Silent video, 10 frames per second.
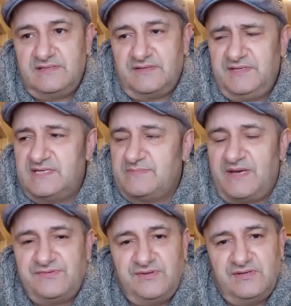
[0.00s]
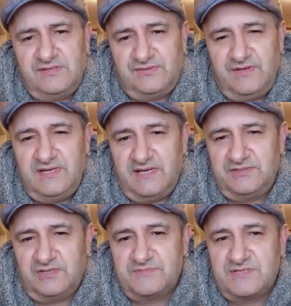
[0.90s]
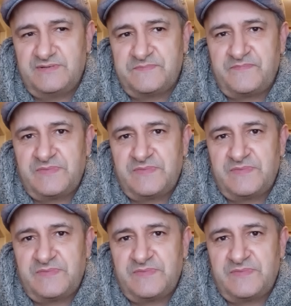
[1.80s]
I think he's about 33 now, Dobson.